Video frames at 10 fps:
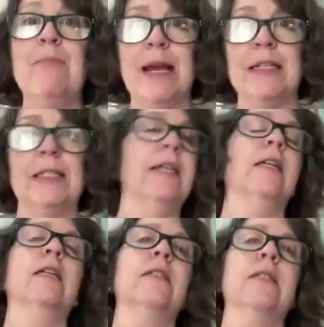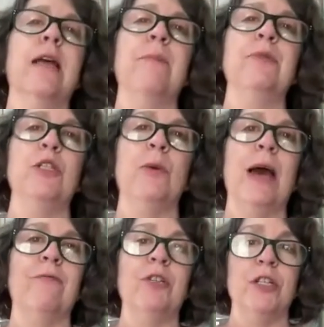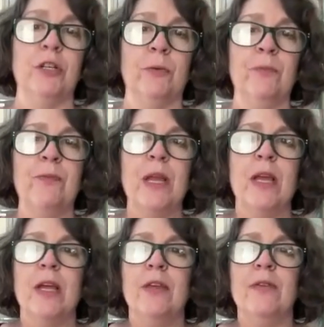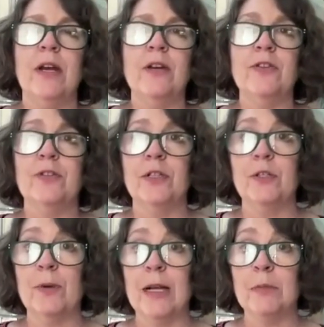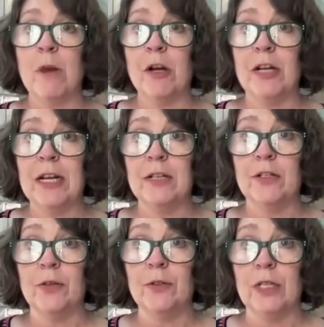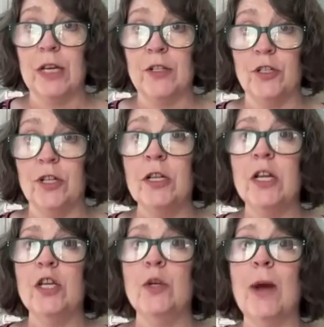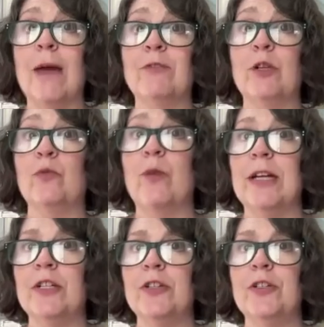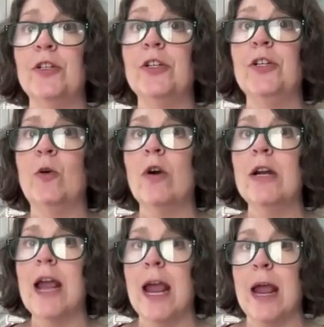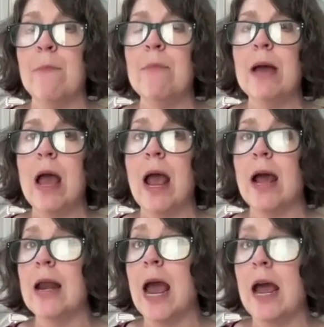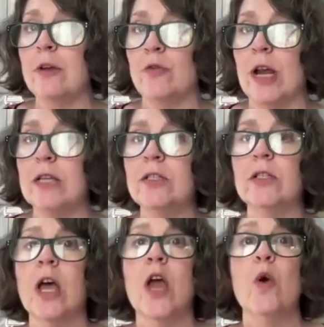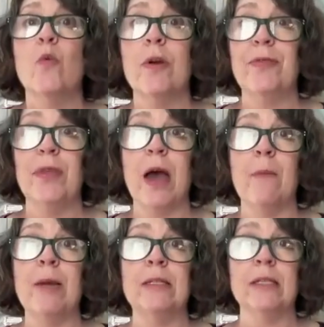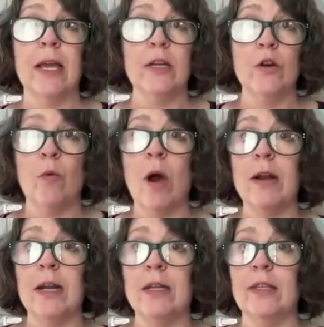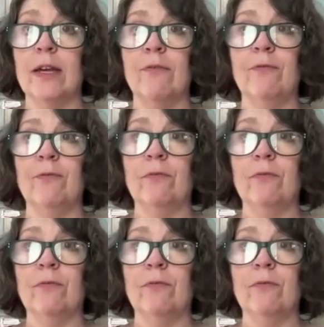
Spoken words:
basic steps you have to do. There's the Direct Marketing Association. You have to register your name and address with them and say you don't want anything